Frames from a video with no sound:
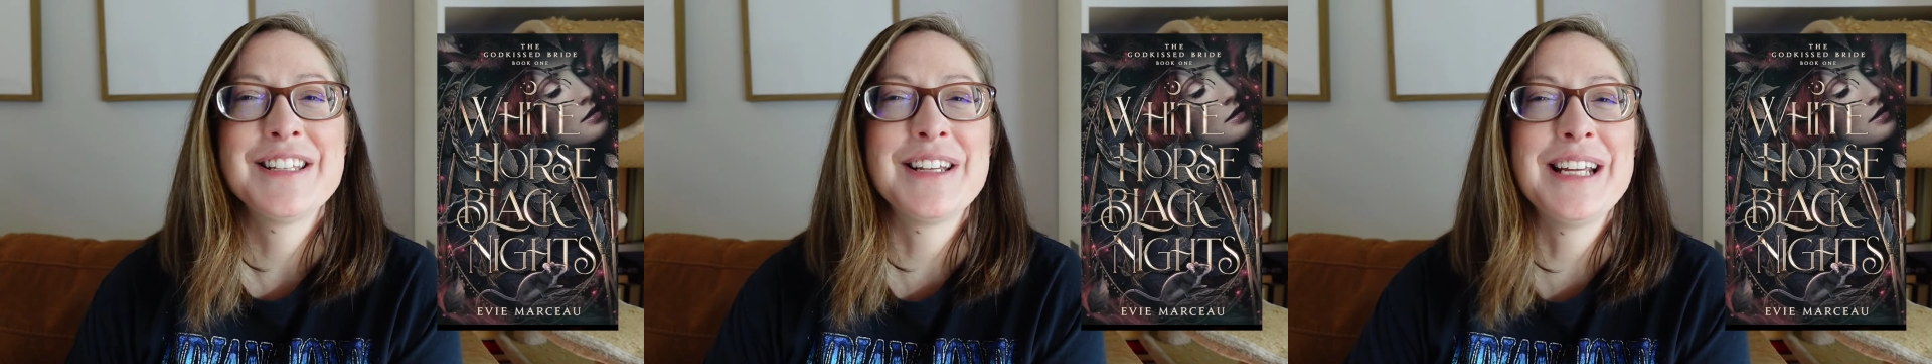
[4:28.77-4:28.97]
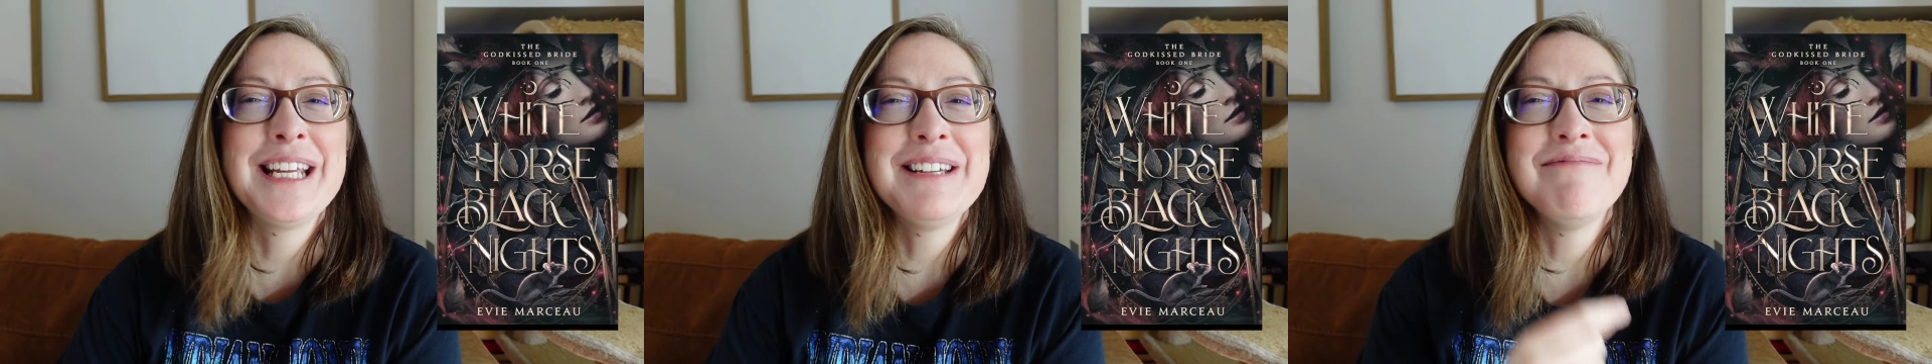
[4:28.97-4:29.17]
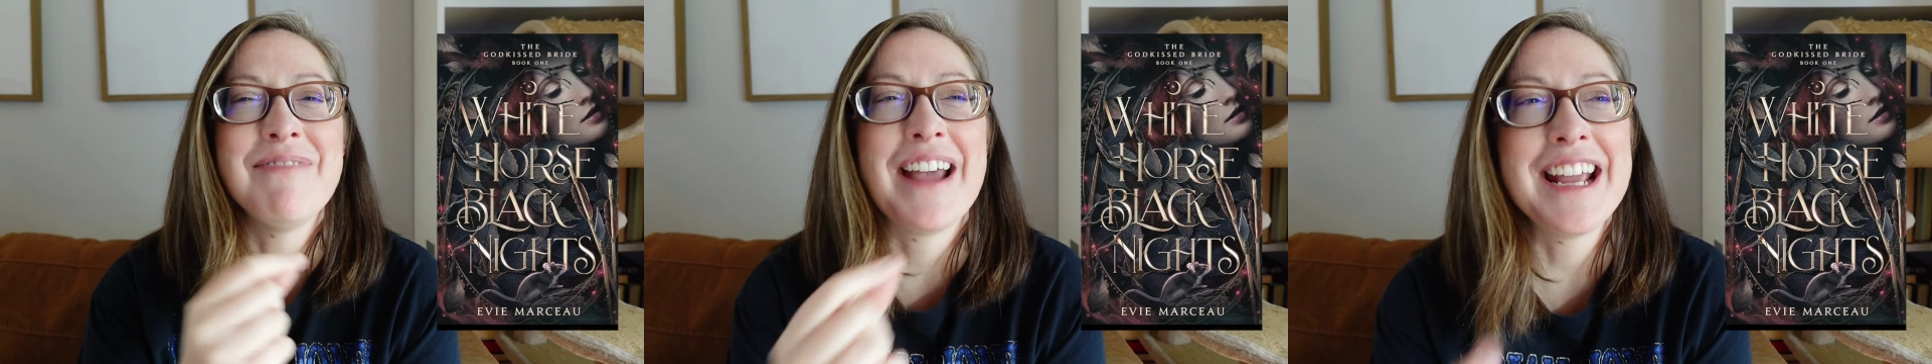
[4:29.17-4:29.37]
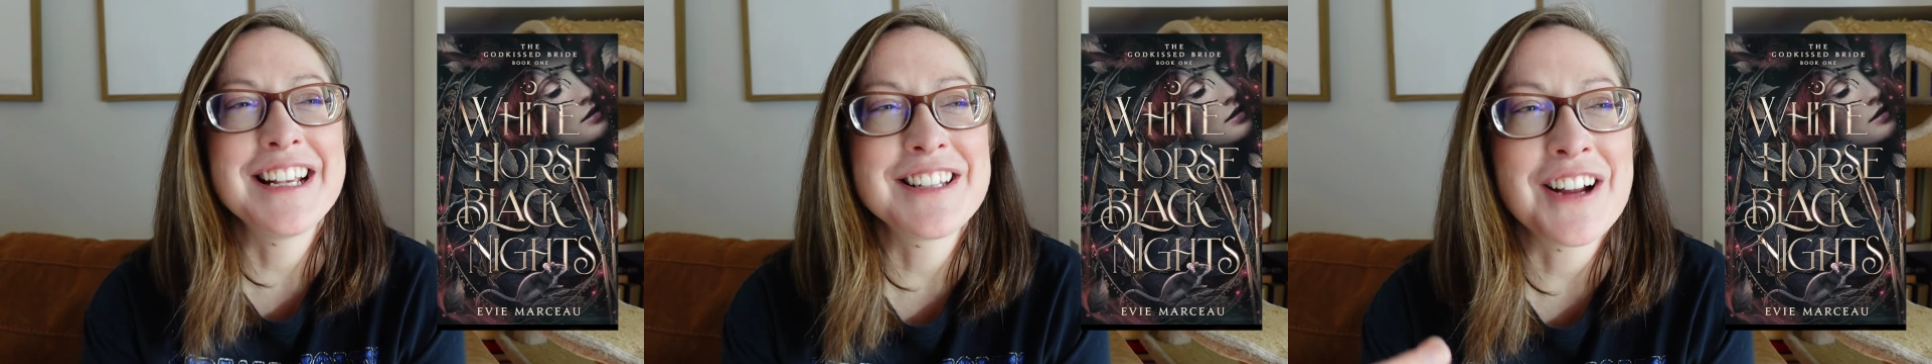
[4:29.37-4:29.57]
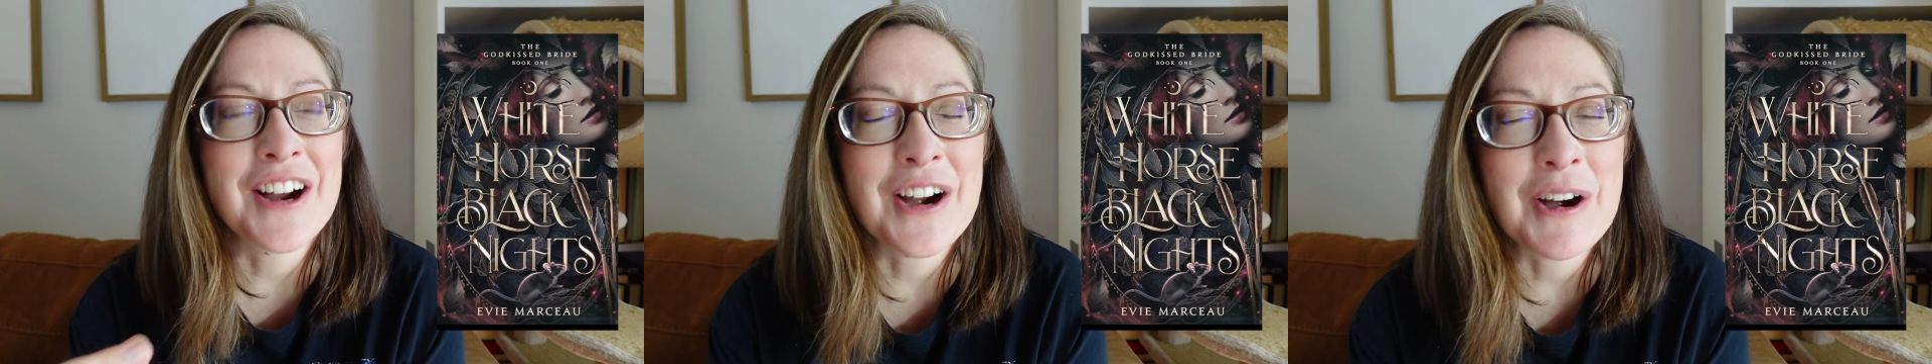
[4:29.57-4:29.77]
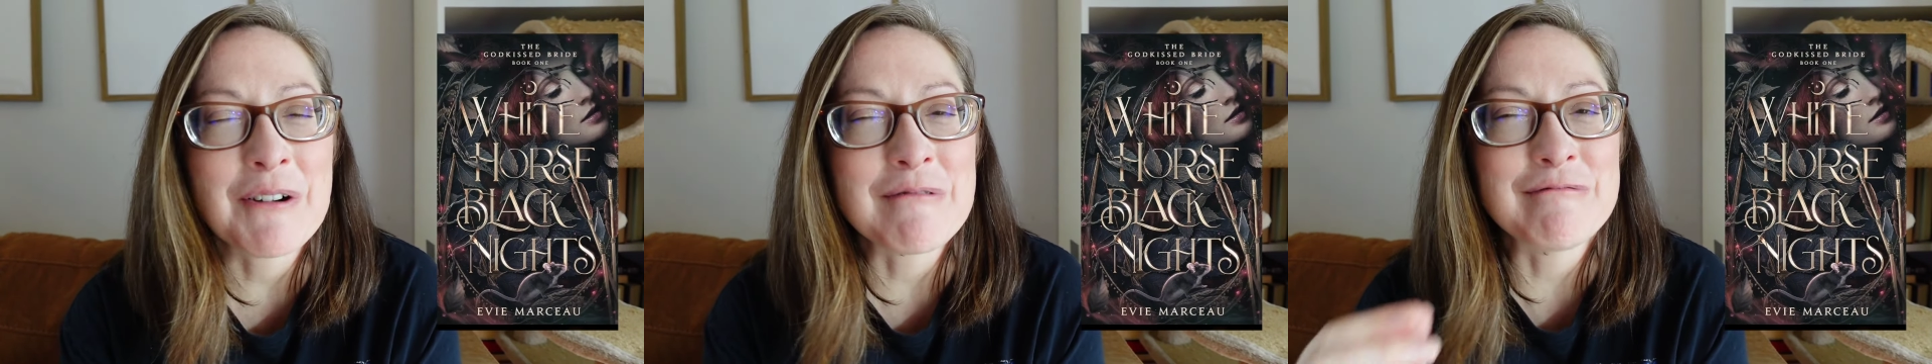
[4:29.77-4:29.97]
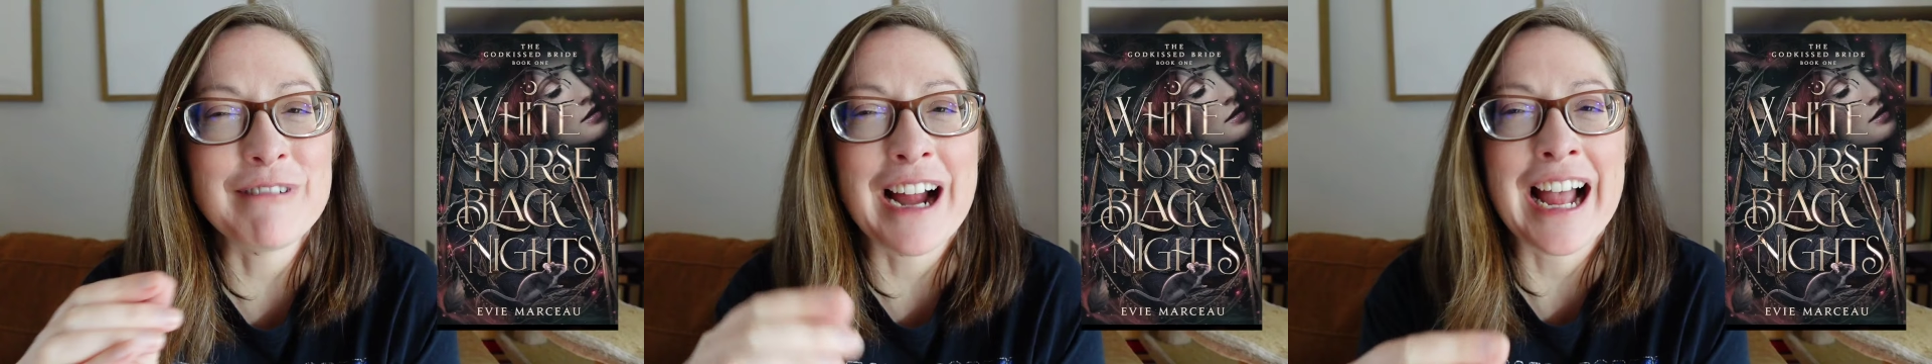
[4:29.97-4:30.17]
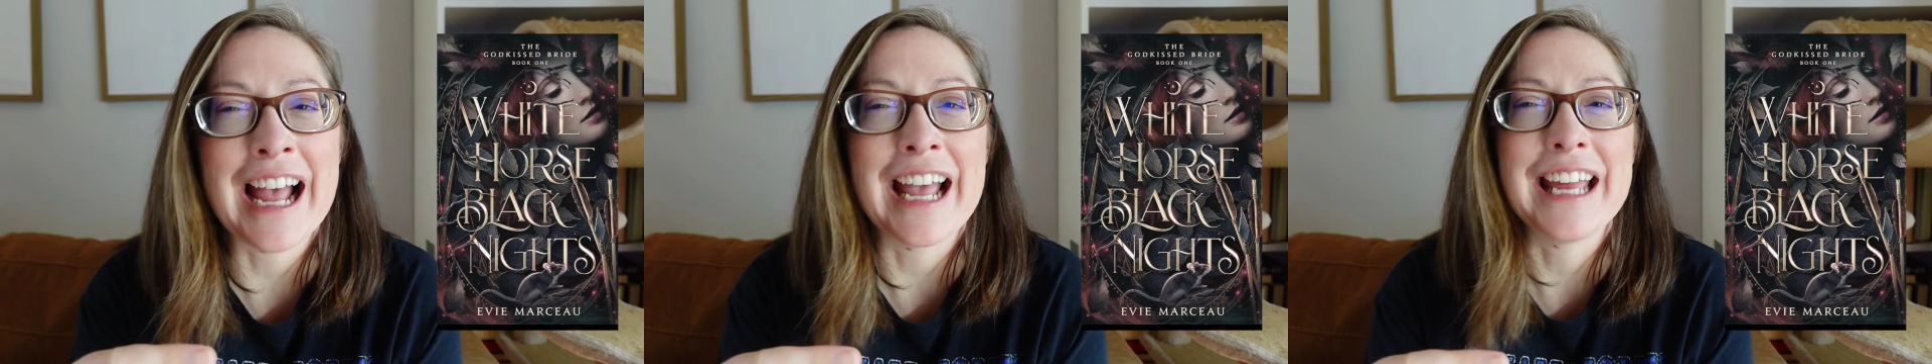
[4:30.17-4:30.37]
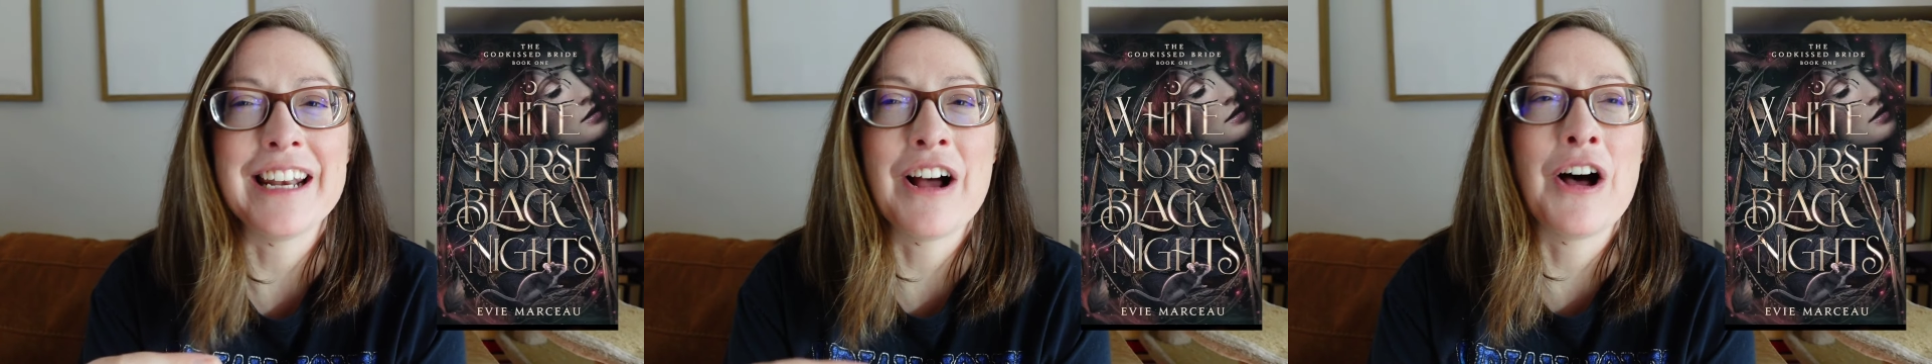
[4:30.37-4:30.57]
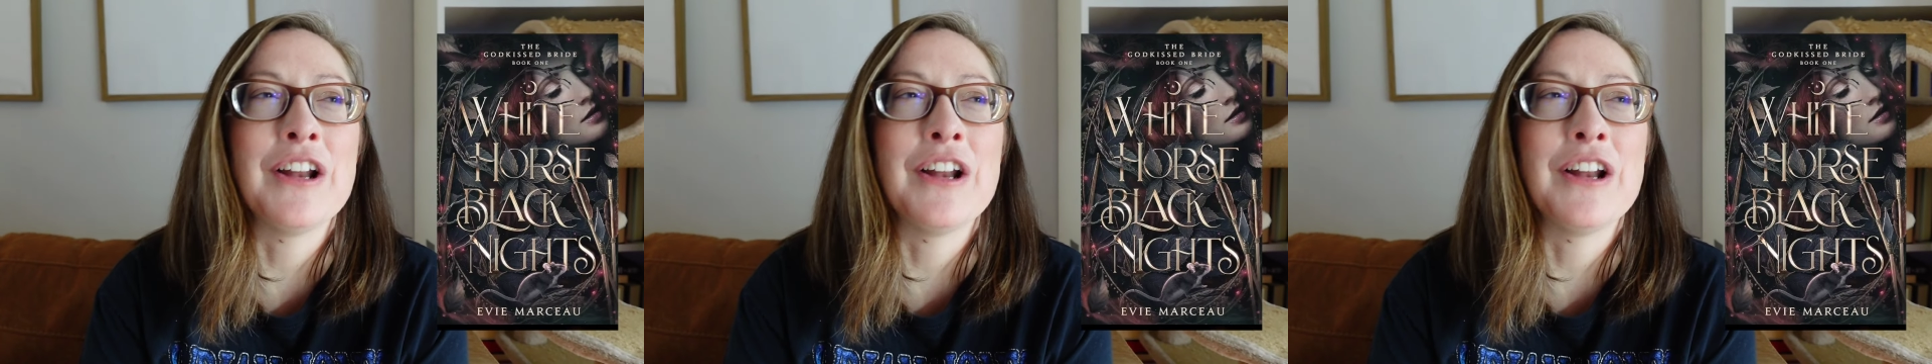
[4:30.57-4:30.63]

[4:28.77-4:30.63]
So he makes her ride